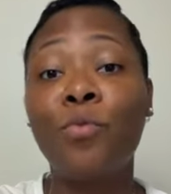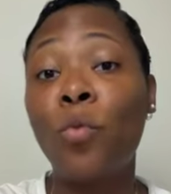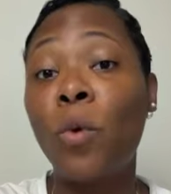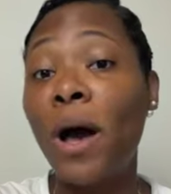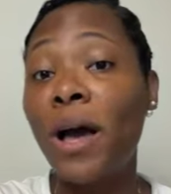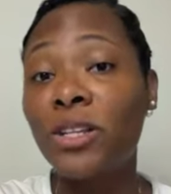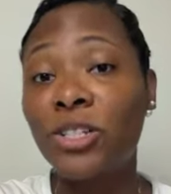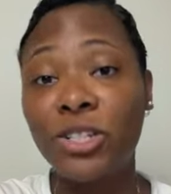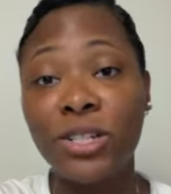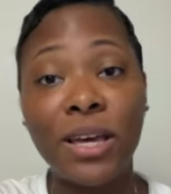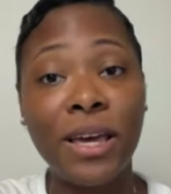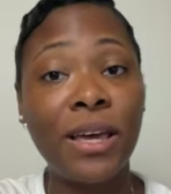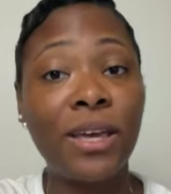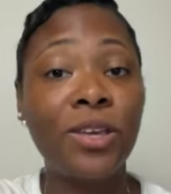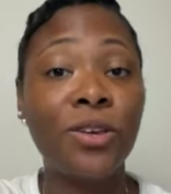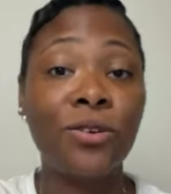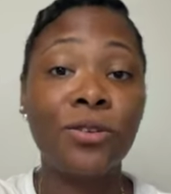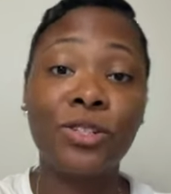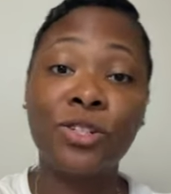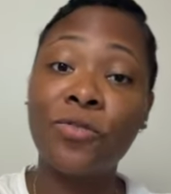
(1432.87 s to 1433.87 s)
watch
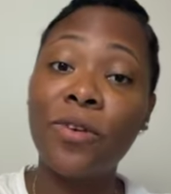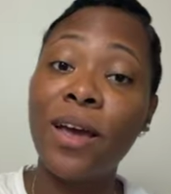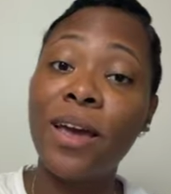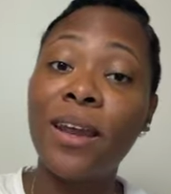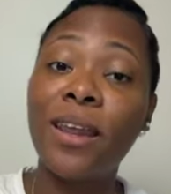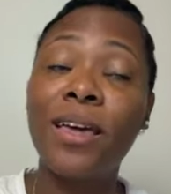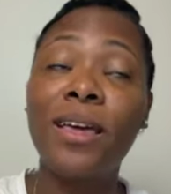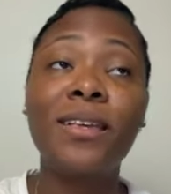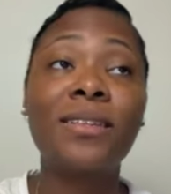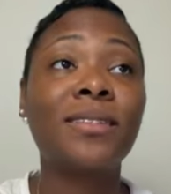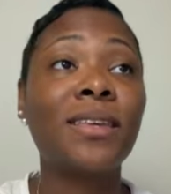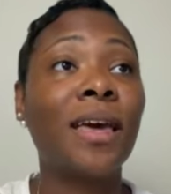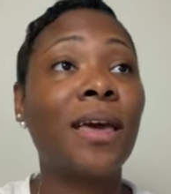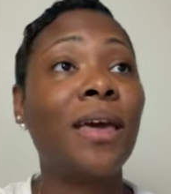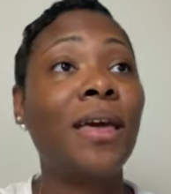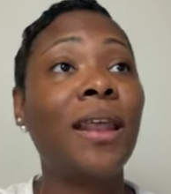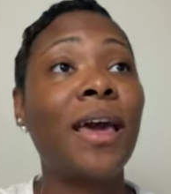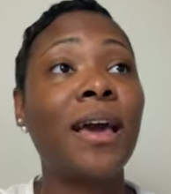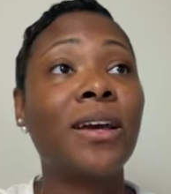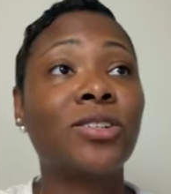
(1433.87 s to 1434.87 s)
your trainings
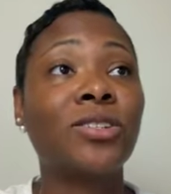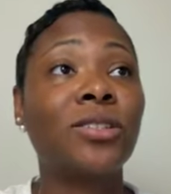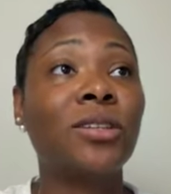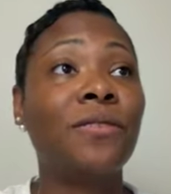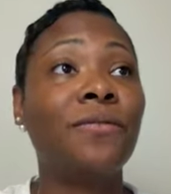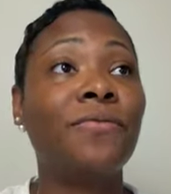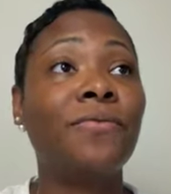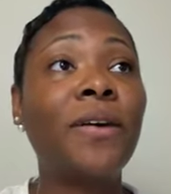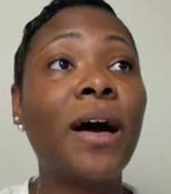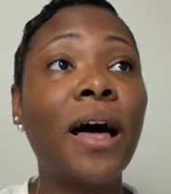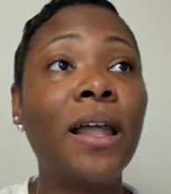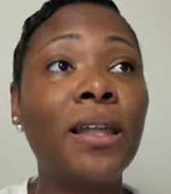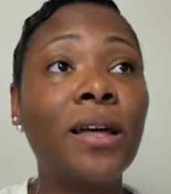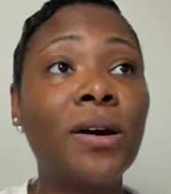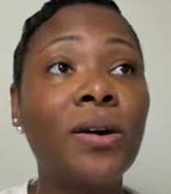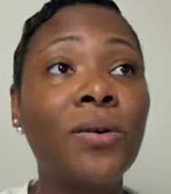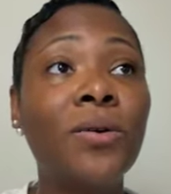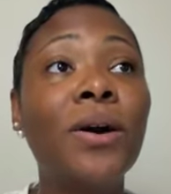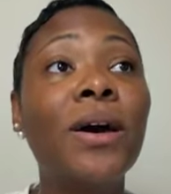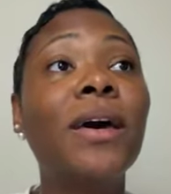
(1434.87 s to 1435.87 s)
and actually
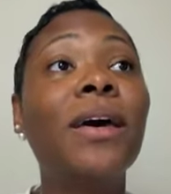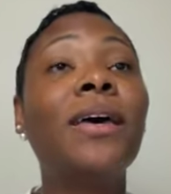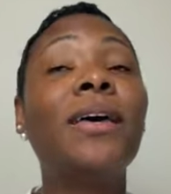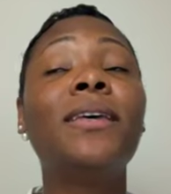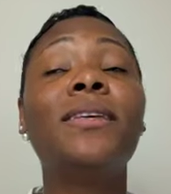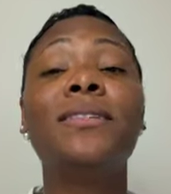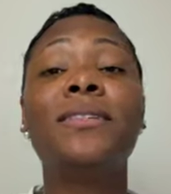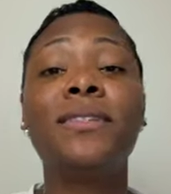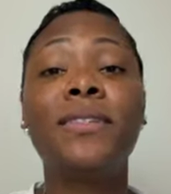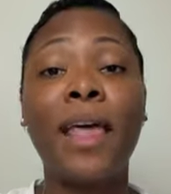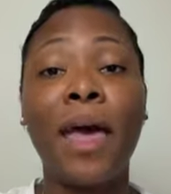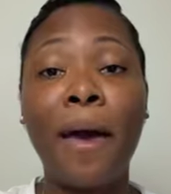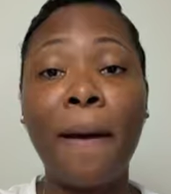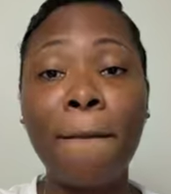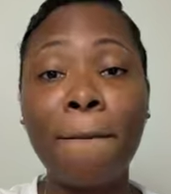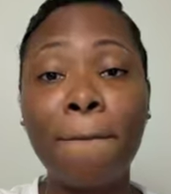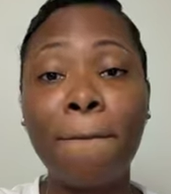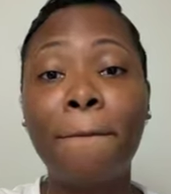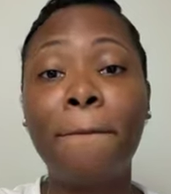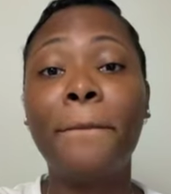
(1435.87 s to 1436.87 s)
follow
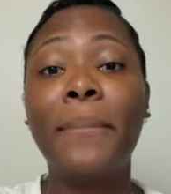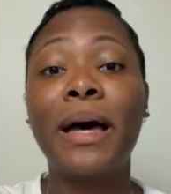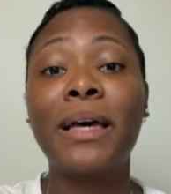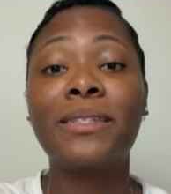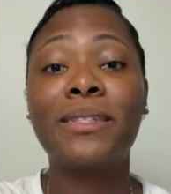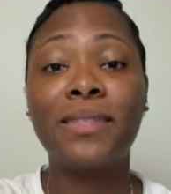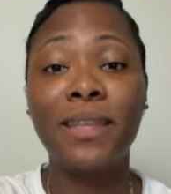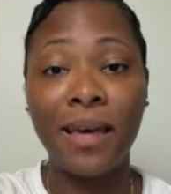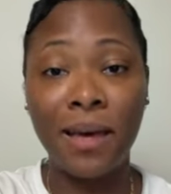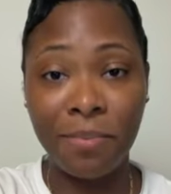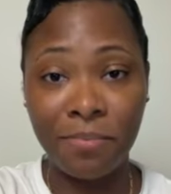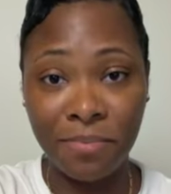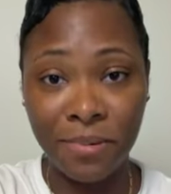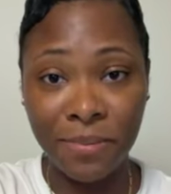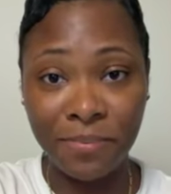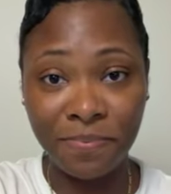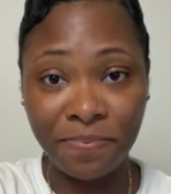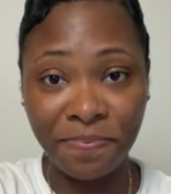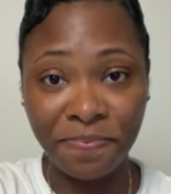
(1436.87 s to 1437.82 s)
step by step.